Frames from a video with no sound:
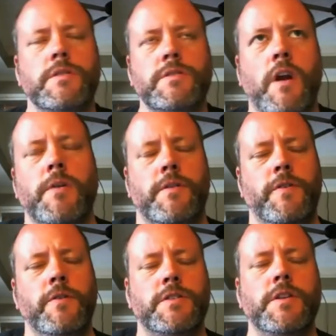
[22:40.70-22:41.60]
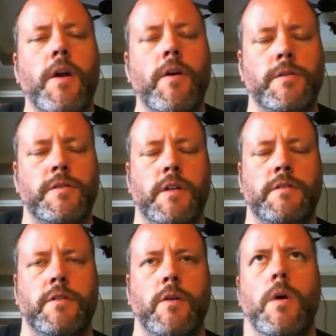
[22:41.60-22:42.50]
talk about a few scenarios then.
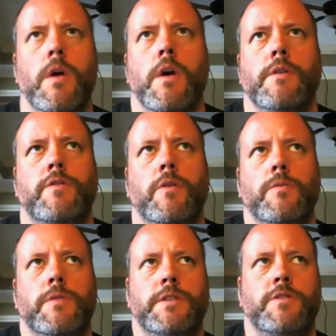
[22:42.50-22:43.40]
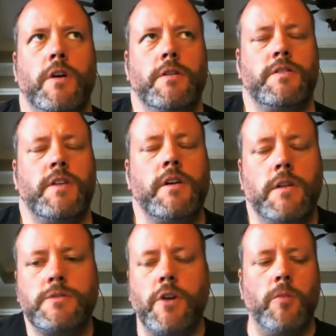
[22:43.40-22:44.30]
So, so let's talk. Let's say
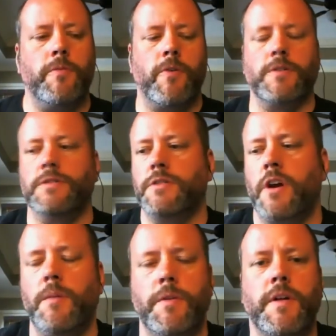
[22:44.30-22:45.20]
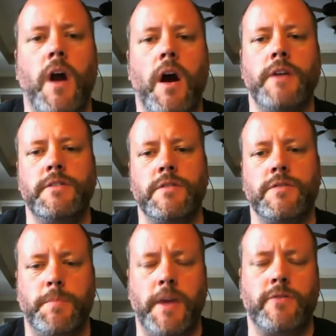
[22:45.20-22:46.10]
close to home first. Let's talk about the kinds of
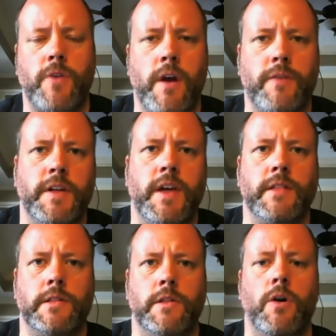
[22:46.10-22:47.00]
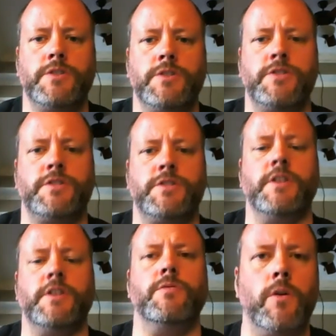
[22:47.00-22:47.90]
spacecraft that get launched
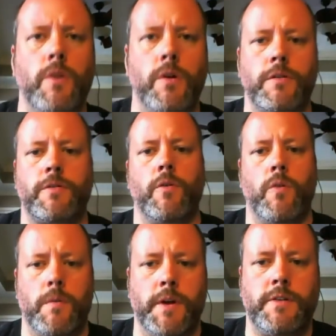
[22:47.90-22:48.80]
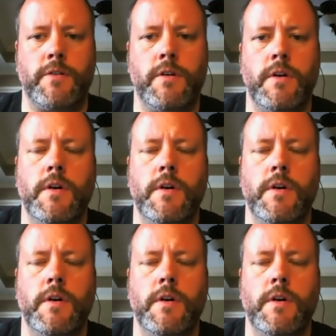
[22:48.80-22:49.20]
into a low Earth orbit,